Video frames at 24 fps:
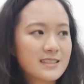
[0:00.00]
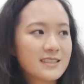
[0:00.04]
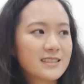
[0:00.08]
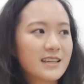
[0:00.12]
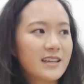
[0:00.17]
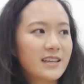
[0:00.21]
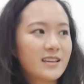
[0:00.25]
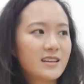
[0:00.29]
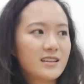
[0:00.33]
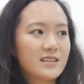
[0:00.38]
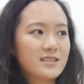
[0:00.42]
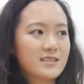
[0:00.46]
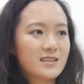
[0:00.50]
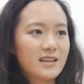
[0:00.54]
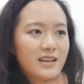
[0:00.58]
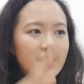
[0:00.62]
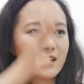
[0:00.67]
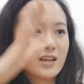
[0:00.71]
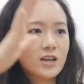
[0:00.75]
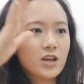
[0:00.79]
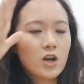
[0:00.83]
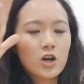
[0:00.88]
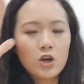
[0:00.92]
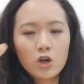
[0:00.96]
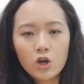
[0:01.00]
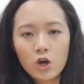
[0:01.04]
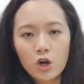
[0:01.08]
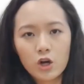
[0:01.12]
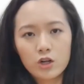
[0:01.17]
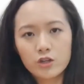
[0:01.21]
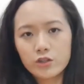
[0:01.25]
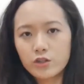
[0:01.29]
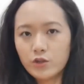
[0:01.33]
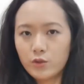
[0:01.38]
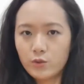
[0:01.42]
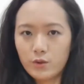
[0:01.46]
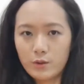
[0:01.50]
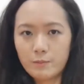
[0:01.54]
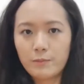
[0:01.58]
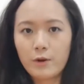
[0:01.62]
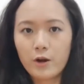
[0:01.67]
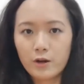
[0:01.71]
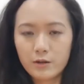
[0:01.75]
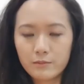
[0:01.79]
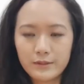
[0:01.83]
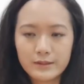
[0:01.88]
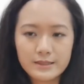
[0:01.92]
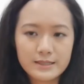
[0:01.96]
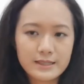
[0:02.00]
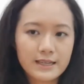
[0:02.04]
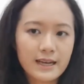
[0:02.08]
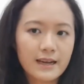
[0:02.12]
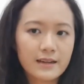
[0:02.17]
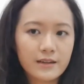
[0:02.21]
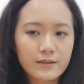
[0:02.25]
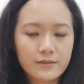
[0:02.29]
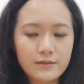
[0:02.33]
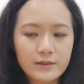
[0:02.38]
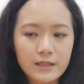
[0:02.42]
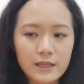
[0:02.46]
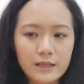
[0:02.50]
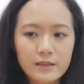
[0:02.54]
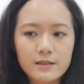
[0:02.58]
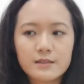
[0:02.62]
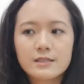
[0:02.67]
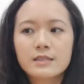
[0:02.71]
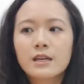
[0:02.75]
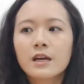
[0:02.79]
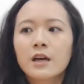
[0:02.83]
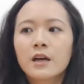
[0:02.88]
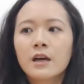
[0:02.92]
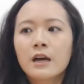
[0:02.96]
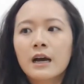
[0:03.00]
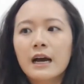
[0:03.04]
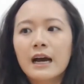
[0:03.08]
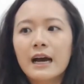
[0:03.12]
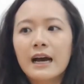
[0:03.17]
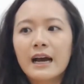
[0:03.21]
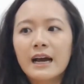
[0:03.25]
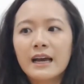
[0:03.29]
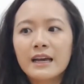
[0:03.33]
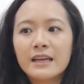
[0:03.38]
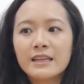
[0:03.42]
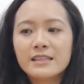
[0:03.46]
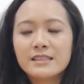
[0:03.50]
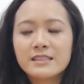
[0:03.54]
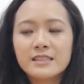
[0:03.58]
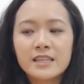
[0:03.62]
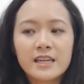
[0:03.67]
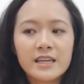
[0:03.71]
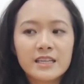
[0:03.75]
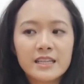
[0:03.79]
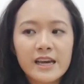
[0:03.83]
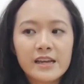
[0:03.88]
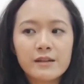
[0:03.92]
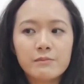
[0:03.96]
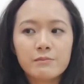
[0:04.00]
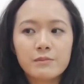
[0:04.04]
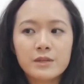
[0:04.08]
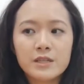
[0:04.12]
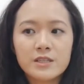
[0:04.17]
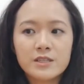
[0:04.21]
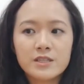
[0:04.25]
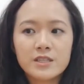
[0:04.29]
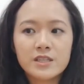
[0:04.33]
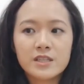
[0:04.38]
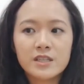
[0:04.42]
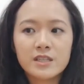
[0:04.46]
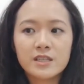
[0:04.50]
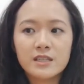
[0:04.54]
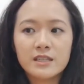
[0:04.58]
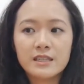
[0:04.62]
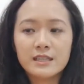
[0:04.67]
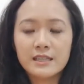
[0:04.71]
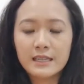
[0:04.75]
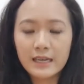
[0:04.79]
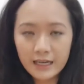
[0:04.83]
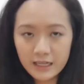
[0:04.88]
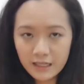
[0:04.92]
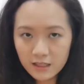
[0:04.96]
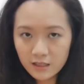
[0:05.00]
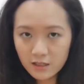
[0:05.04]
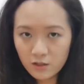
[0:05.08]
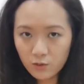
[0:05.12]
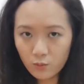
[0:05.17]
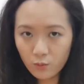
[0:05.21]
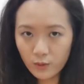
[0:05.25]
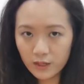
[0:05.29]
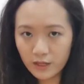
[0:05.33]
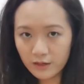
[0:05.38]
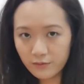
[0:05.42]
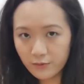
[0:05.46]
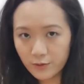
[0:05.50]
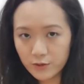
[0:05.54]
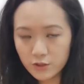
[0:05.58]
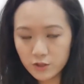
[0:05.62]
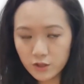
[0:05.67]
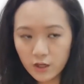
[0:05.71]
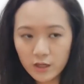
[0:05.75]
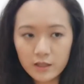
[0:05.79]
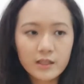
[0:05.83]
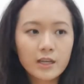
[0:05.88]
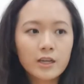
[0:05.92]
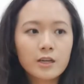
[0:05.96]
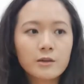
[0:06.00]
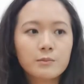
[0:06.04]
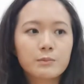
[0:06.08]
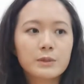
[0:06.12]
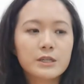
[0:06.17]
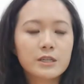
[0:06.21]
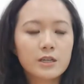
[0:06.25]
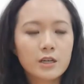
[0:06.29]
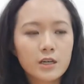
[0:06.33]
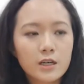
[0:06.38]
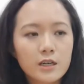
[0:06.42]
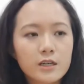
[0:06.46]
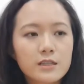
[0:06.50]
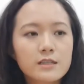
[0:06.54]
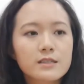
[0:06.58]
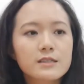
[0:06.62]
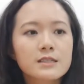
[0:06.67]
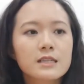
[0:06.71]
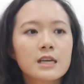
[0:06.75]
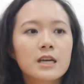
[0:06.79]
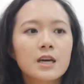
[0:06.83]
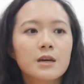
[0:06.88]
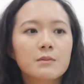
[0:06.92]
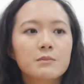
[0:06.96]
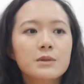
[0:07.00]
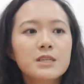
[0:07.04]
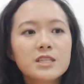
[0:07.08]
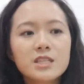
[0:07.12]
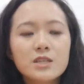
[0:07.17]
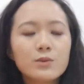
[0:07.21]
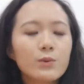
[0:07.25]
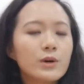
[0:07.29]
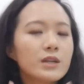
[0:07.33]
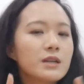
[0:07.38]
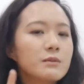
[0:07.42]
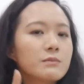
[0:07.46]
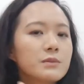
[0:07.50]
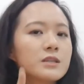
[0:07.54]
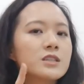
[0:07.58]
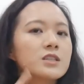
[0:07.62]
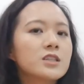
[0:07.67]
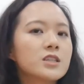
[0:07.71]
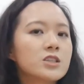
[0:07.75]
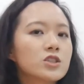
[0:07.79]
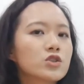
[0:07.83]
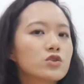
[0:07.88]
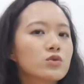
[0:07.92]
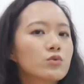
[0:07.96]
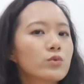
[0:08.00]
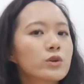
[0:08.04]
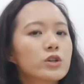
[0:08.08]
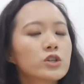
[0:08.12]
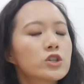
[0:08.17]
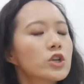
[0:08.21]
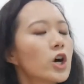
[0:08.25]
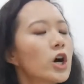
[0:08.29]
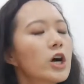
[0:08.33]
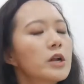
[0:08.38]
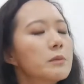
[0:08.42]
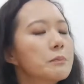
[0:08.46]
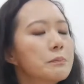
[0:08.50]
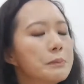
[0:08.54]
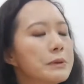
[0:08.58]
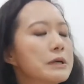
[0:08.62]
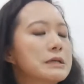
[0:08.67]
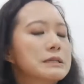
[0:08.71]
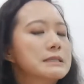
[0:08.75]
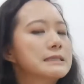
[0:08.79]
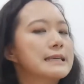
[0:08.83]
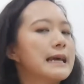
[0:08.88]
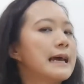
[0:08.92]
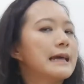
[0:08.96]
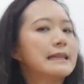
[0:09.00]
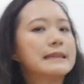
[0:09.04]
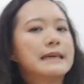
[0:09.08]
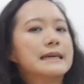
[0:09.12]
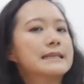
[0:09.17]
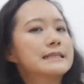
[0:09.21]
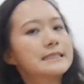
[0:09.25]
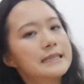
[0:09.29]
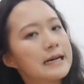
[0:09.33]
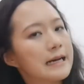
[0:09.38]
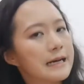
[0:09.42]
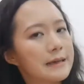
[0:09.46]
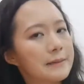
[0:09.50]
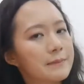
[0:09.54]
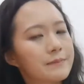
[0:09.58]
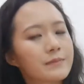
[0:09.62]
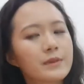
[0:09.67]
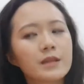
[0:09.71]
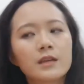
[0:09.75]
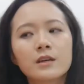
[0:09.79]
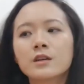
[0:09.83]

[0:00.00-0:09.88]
stay in this like condo apartments kind of things. I stayed at BT9 when I first got there because BT1 and BT2 were not built at that time.